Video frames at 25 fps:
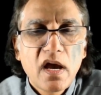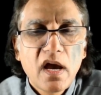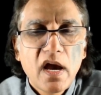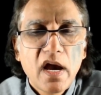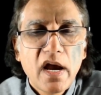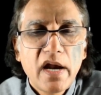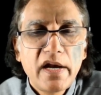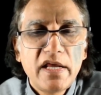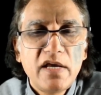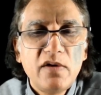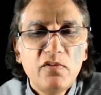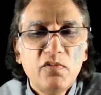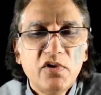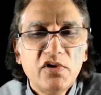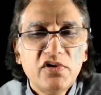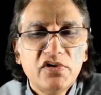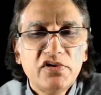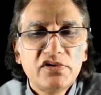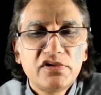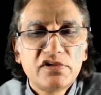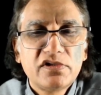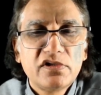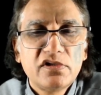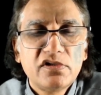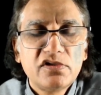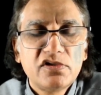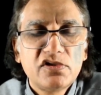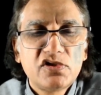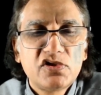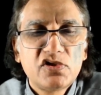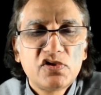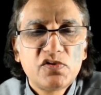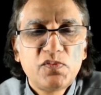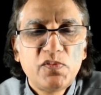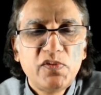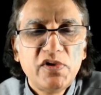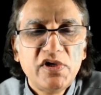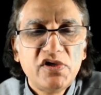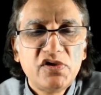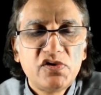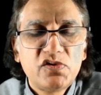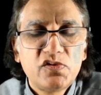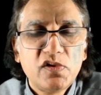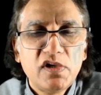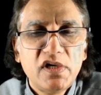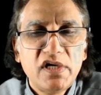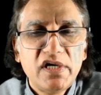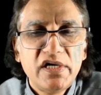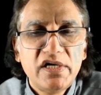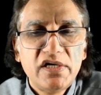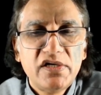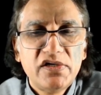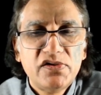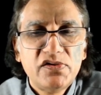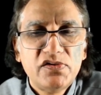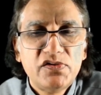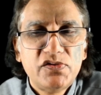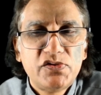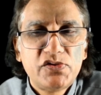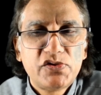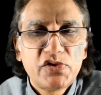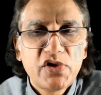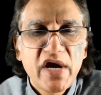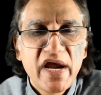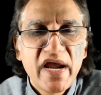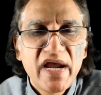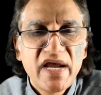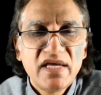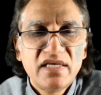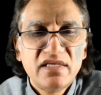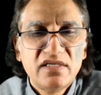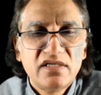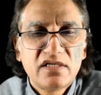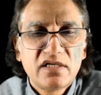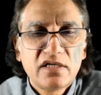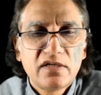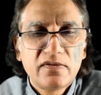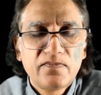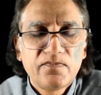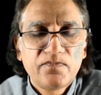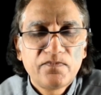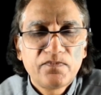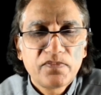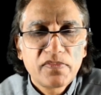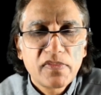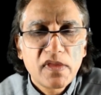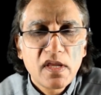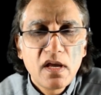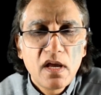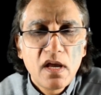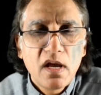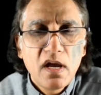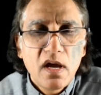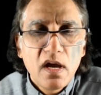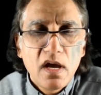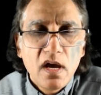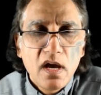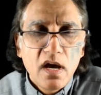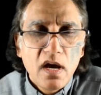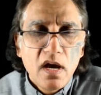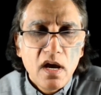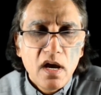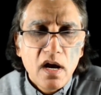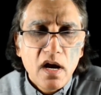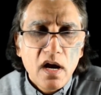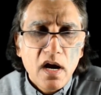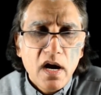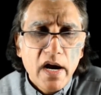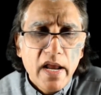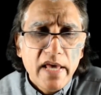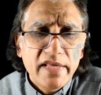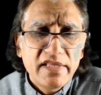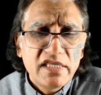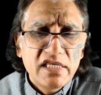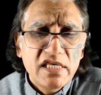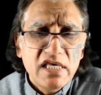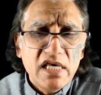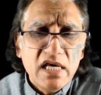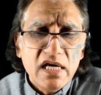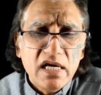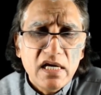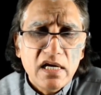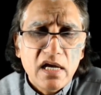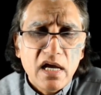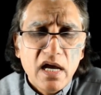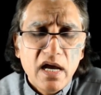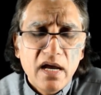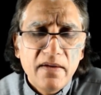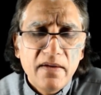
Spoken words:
And he was spiritually drained. And I think